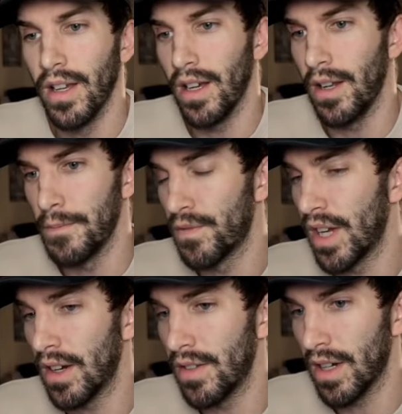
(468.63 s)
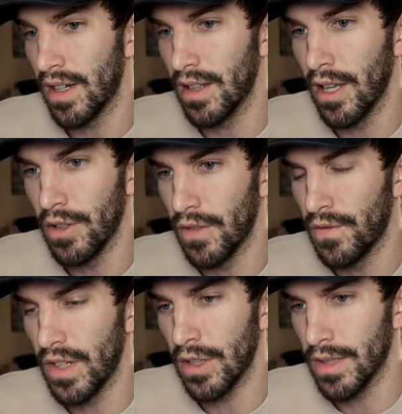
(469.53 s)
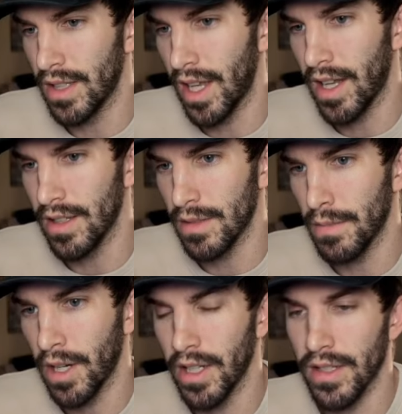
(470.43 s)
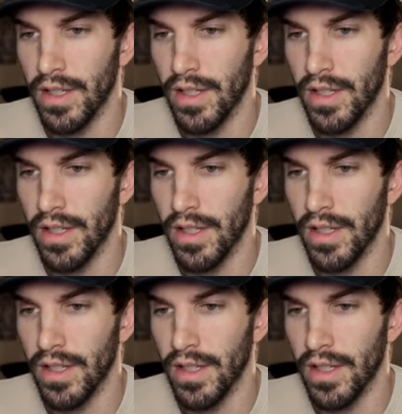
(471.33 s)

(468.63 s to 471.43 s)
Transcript: Um, very, very low. The fear really out of this market.